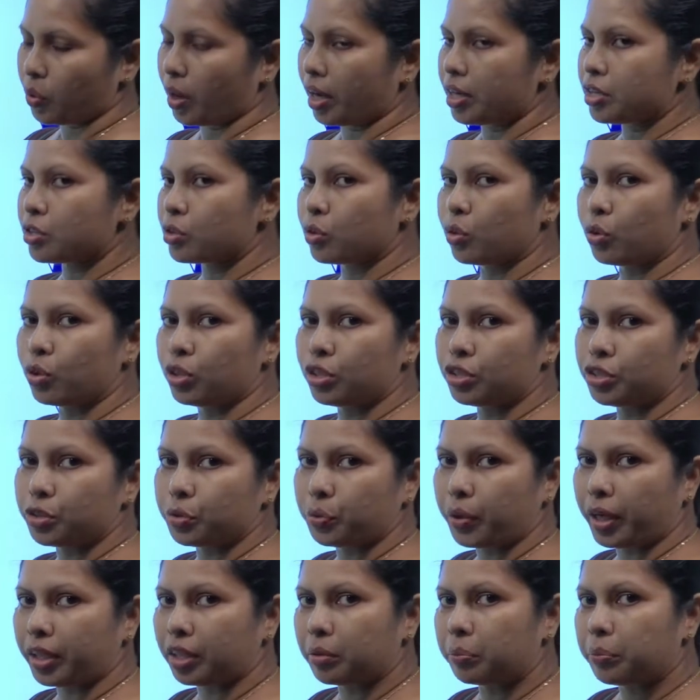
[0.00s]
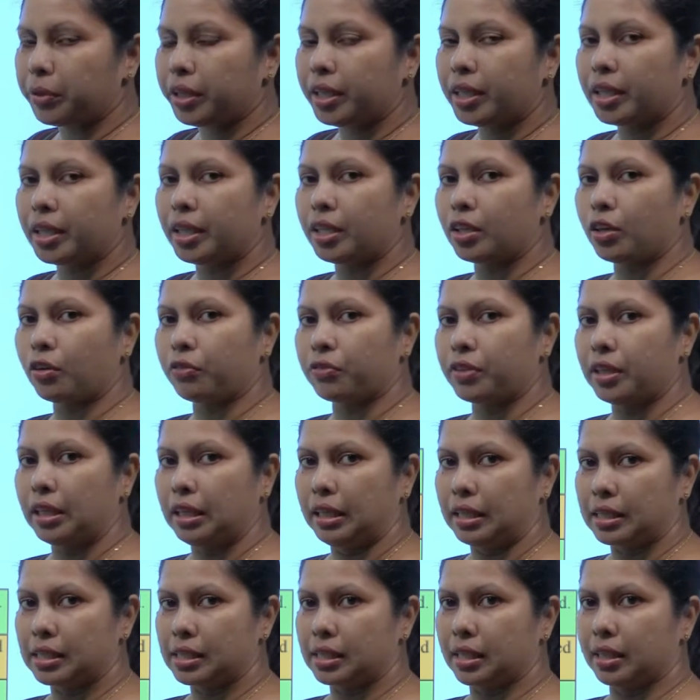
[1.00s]
I told you at the beginning of the
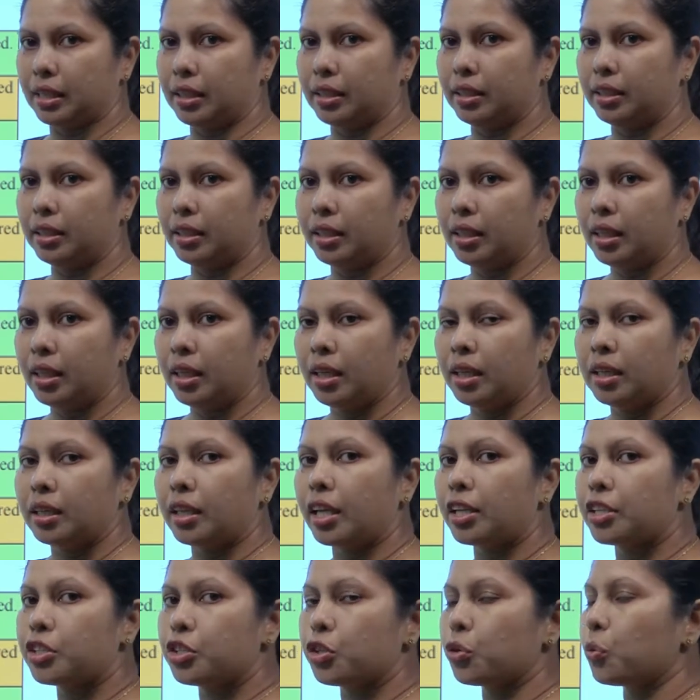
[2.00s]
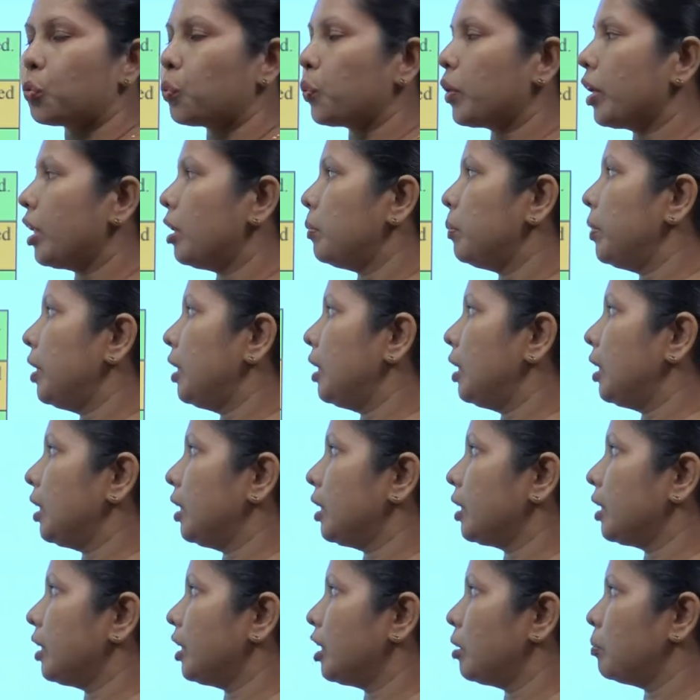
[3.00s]
lesson that you will be
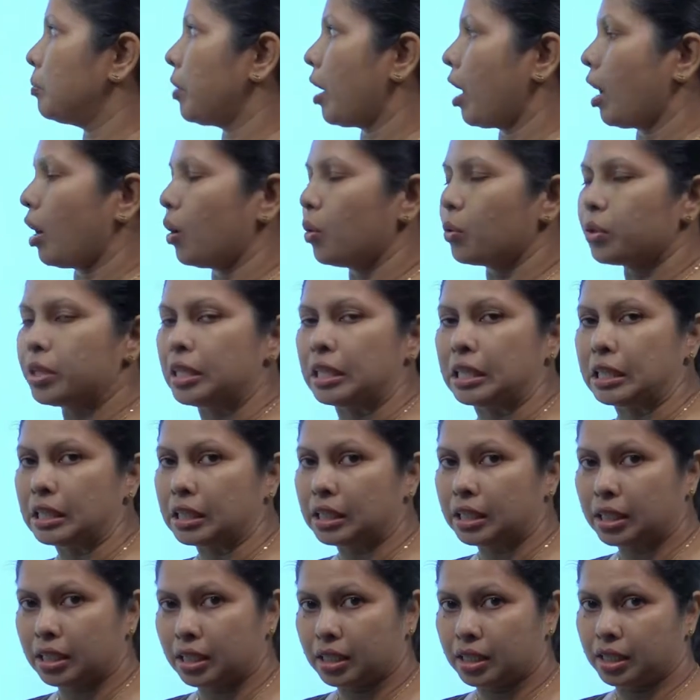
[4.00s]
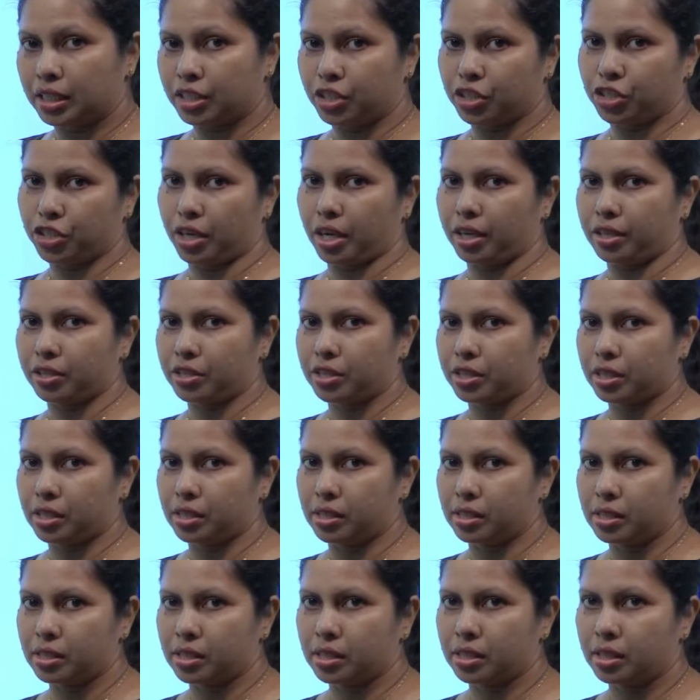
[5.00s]
learning about
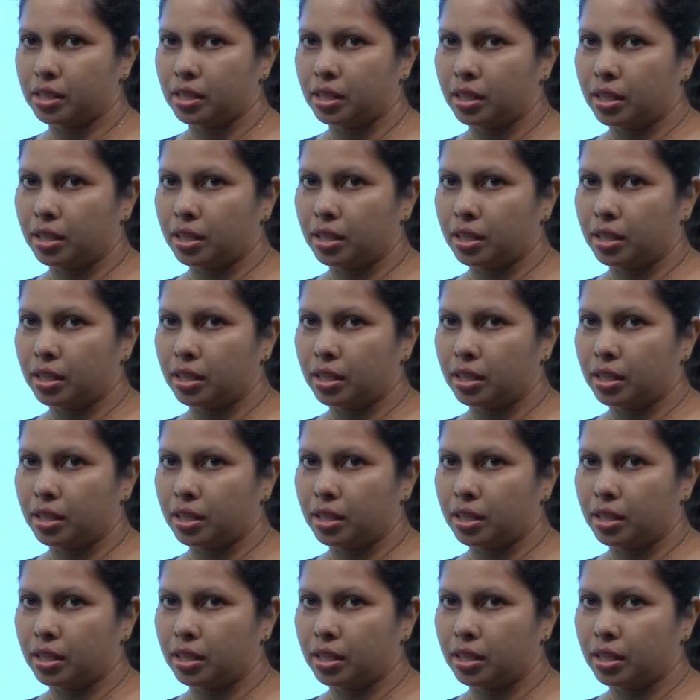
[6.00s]
conjunctions.